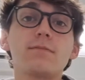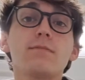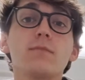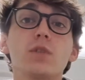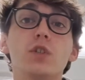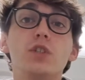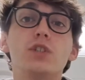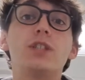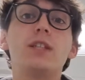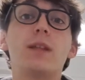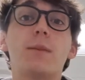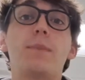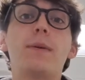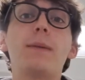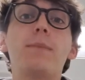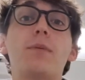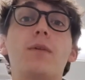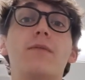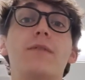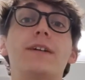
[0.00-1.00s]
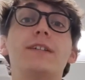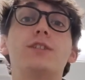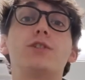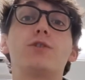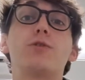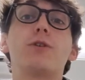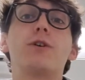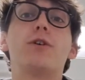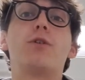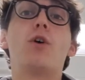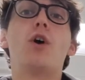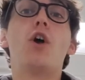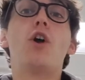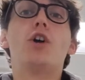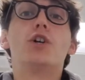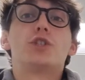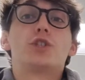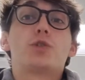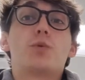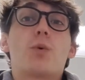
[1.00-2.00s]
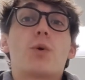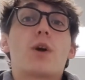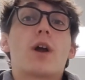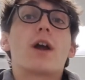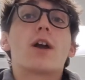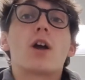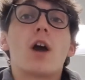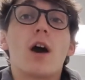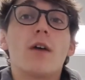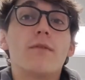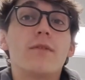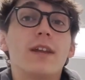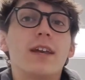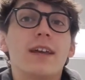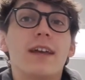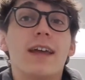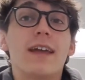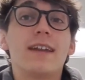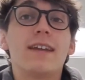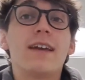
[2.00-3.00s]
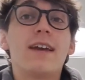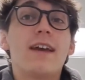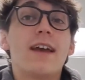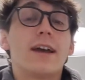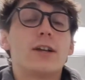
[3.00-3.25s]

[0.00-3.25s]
you see, the people of Israel swore a covenant, and,